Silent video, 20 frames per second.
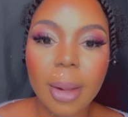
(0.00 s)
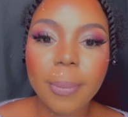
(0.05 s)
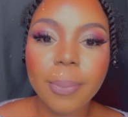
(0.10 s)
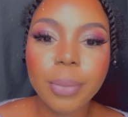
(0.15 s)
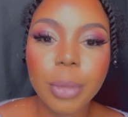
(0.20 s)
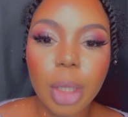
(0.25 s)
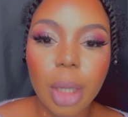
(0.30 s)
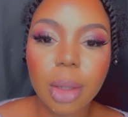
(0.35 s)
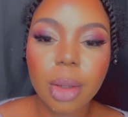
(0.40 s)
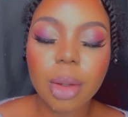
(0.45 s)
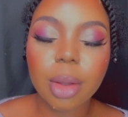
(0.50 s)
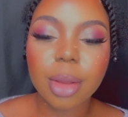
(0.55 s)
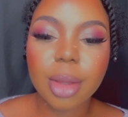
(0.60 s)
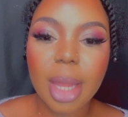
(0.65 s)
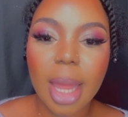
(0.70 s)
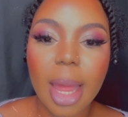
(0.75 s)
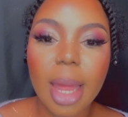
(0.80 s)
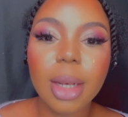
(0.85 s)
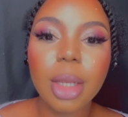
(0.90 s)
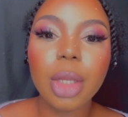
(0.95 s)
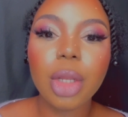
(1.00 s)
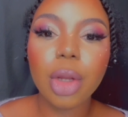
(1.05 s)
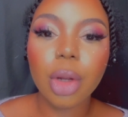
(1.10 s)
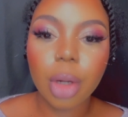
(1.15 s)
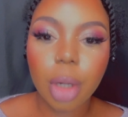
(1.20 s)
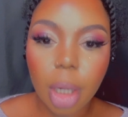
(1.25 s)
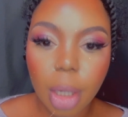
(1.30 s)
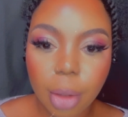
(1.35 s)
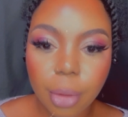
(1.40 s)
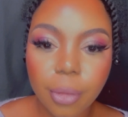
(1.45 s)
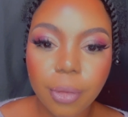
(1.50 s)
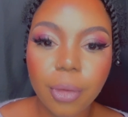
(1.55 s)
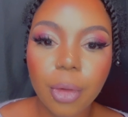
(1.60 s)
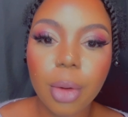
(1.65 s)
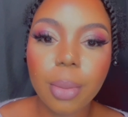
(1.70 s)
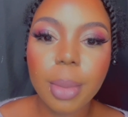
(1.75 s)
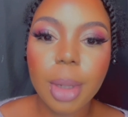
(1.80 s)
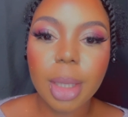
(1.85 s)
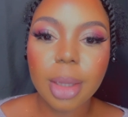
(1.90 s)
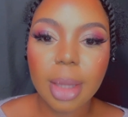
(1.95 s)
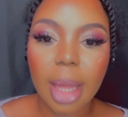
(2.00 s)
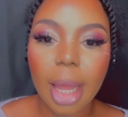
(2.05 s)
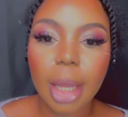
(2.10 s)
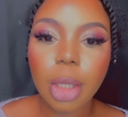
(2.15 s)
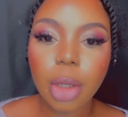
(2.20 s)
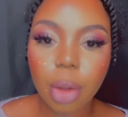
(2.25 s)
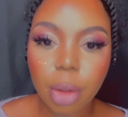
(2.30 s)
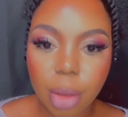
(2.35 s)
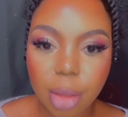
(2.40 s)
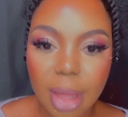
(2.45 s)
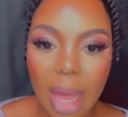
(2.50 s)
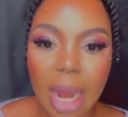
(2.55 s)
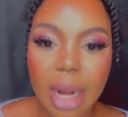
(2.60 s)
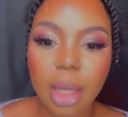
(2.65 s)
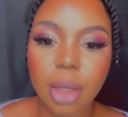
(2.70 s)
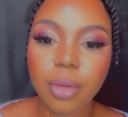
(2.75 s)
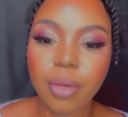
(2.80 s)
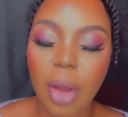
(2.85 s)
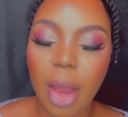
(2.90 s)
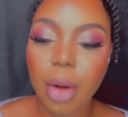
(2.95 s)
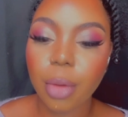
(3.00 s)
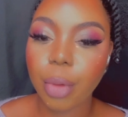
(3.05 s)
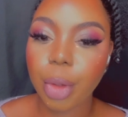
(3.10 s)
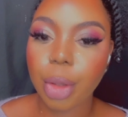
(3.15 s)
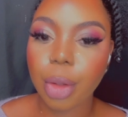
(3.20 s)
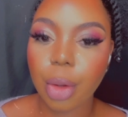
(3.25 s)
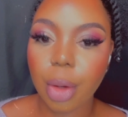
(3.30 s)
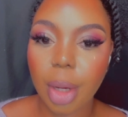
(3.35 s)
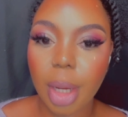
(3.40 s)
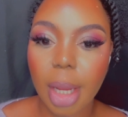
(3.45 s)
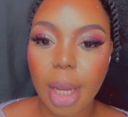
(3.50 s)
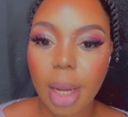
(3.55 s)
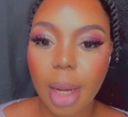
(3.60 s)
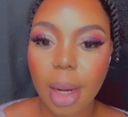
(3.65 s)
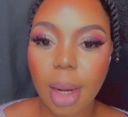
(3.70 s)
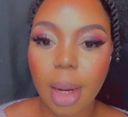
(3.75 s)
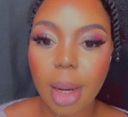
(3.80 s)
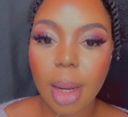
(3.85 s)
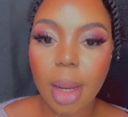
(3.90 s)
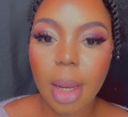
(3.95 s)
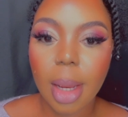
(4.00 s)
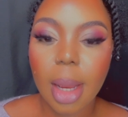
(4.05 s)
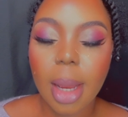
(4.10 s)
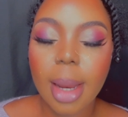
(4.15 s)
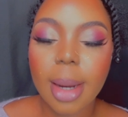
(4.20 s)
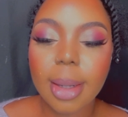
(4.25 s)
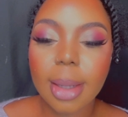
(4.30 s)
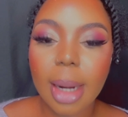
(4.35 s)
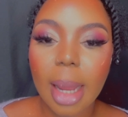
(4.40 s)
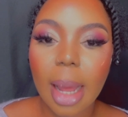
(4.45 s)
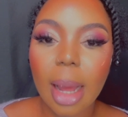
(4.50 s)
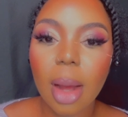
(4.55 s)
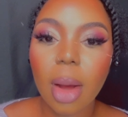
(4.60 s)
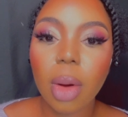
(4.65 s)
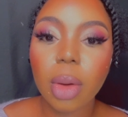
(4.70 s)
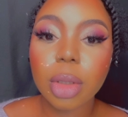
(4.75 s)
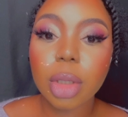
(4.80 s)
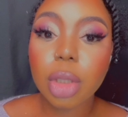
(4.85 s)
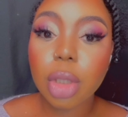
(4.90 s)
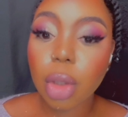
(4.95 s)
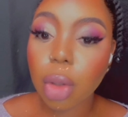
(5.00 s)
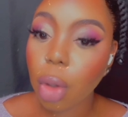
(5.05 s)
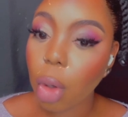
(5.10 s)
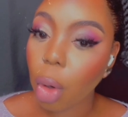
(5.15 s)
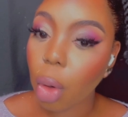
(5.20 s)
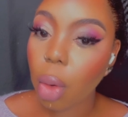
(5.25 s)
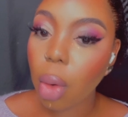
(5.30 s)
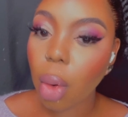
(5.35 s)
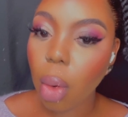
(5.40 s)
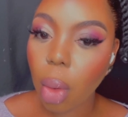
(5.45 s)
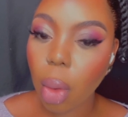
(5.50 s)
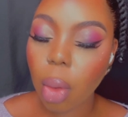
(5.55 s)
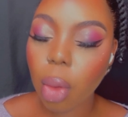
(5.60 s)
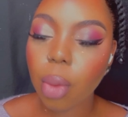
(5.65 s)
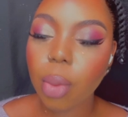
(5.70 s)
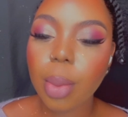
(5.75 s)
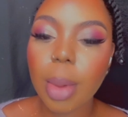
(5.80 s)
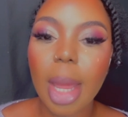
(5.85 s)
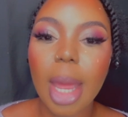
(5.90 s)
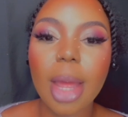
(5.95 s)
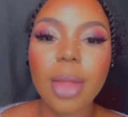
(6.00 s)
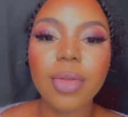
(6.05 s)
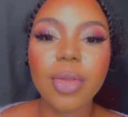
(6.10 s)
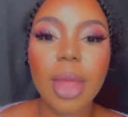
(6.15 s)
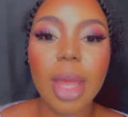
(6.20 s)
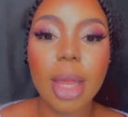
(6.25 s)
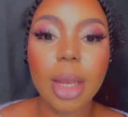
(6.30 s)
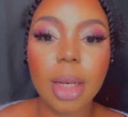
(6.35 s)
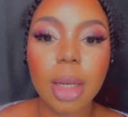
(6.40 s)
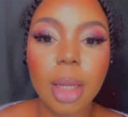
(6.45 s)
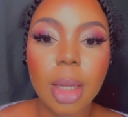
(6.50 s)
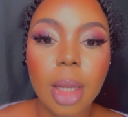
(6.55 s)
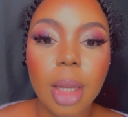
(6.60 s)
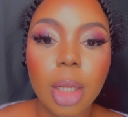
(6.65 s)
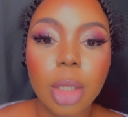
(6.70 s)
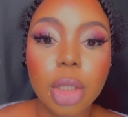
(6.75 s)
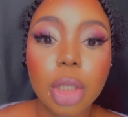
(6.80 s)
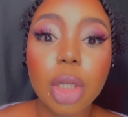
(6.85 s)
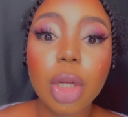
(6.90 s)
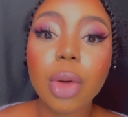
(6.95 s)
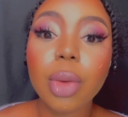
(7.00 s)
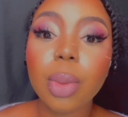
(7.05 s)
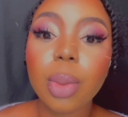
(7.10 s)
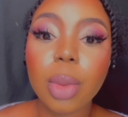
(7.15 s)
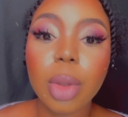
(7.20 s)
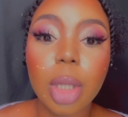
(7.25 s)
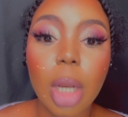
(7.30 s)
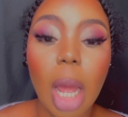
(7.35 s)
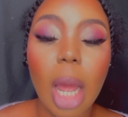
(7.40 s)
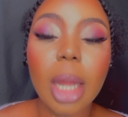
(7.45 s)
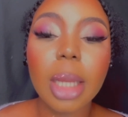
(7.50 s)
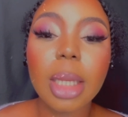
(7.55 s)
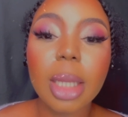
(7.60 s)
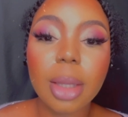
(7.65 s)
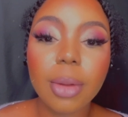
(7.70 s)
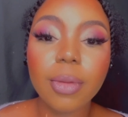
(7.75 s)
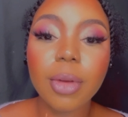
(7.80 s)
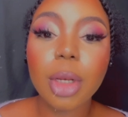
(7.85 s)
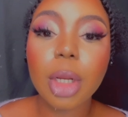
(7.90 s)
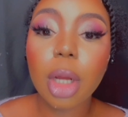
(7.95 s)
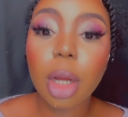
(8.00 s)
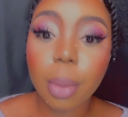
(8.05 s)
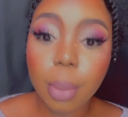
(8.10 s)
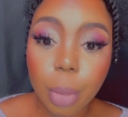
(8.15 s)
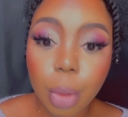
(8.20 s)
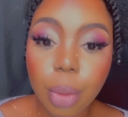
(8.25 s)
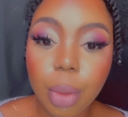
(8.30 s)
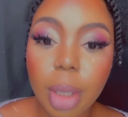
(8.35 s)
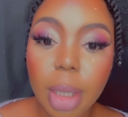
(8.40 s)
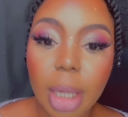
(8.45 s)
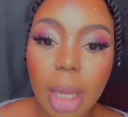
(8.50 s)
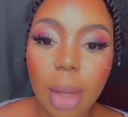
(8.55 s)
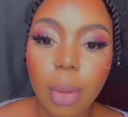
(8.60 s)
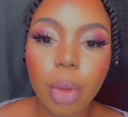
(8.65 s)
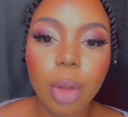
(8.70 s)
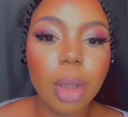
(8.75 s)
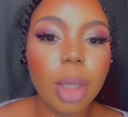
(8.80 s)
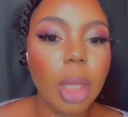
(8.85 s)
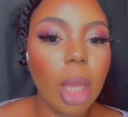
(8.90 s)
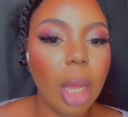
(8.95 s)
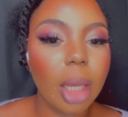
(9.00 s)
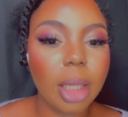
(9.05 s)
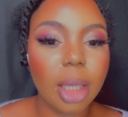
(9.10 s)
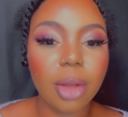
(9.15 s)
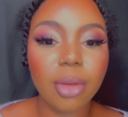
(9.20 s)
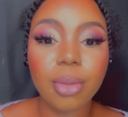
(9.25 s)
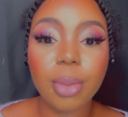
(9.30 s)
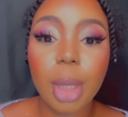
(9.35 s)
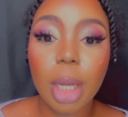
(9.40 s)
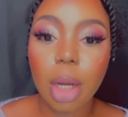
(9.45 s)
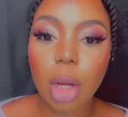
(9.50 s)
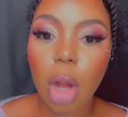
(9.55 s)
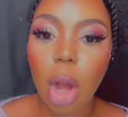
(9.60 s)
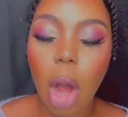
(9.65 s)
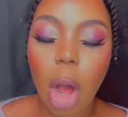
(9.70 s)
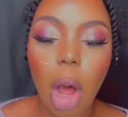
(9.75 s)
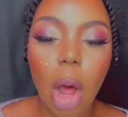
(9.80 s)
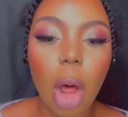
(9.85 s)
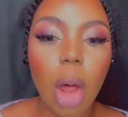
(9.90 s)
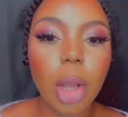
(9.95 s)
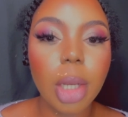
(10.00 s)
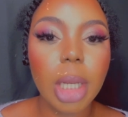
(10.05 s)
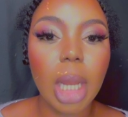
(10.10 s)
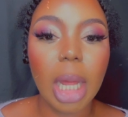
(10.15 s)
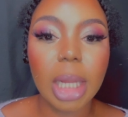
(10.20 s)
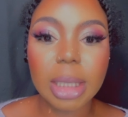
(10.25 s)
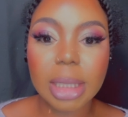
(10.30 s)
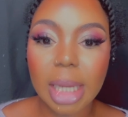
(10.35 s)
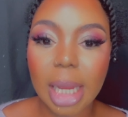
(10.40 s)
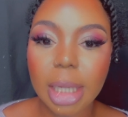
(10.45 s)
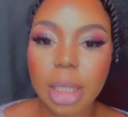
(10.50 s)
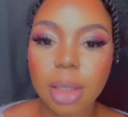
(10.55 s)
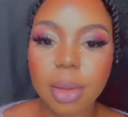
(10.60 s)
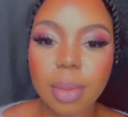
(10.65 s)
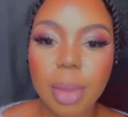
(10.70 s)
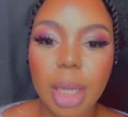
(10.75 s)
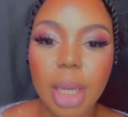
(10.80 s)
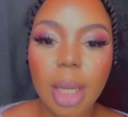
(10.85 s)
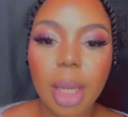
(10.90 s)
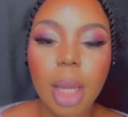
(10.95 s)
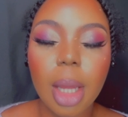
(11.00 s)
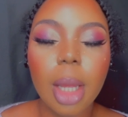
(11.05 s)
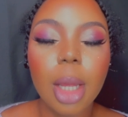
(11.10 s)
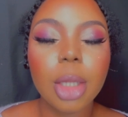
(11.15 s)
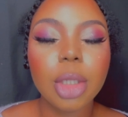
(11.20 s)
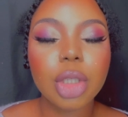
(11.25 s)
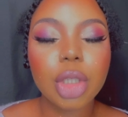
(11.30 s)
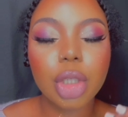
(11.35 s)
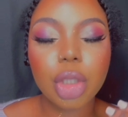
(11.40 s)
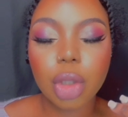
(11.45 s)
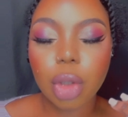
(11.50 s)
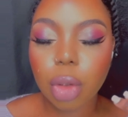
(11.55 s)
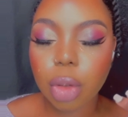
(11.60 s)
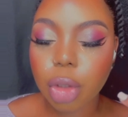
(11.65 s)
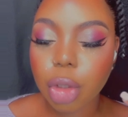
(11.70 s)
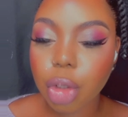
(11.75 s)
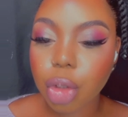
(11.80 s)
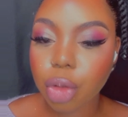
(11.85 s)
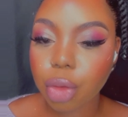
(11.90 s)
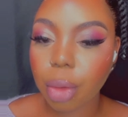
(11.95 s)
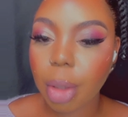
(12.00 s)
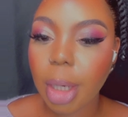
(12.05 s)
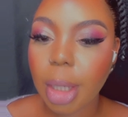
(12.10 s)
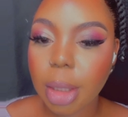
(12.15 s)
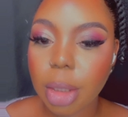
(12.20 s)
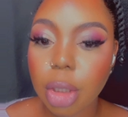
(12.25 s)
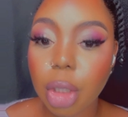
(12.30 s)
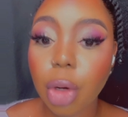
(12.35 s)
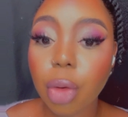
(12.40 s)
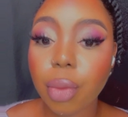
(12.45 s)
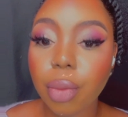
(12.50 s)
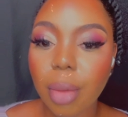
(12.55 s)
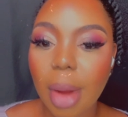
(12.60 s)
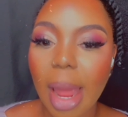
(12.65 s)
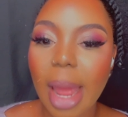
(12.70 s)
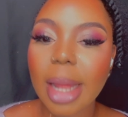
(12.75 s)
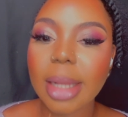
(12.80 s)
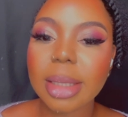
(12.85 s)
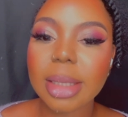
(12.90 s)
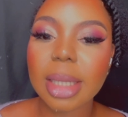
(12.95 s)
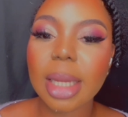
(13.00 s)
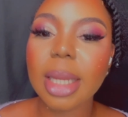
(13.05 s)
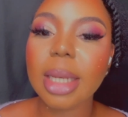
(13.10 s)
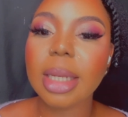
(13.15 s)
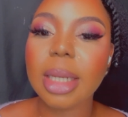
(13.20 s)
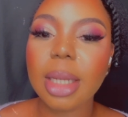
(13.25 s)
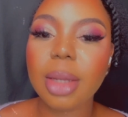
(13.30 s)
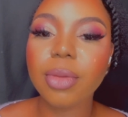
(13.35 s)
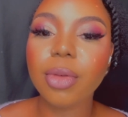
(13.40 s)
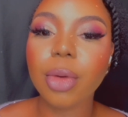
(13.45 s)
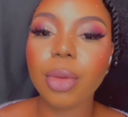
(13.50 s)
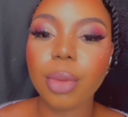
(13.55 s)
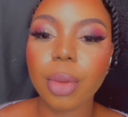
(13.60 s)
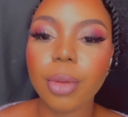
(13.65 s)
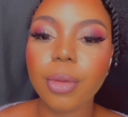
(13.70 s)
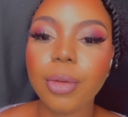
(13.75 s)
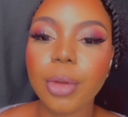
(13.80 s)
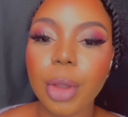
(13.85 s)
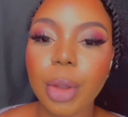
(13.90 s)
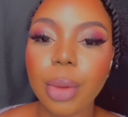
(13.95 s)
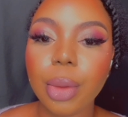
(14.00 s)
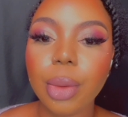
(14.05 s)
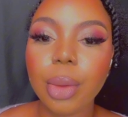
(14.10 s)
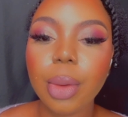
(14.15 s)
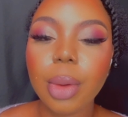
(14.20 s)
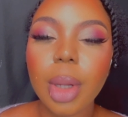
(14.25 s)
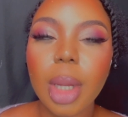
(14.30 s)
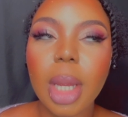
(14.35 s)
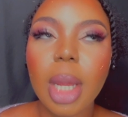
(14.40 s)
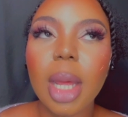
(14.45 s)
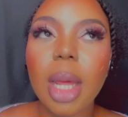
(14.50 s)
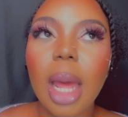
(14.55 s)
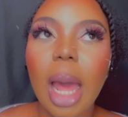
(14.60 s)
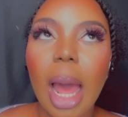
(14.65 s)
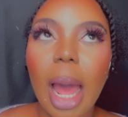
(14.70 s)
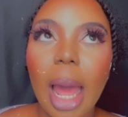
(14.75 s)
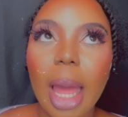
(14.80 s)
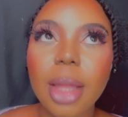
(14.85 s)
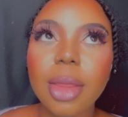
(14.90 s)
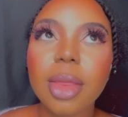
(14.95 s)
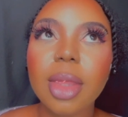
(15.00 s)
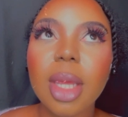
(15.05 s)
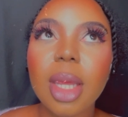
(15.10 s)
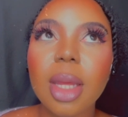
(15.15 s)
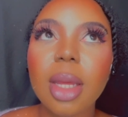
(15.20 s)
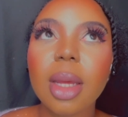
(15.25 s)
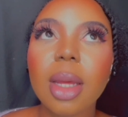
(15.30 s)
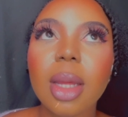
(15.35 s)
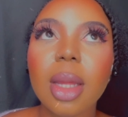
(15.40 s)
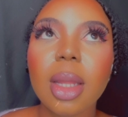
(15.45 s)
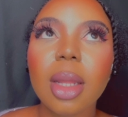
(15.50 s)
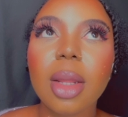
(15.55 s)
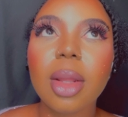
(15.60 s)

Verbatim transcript: you understand? You're confirming that you're satisfied with your hair. Now, to go home and then to not even communicate with, not give me a call, not text me, just go straight to rant and leave a review. I think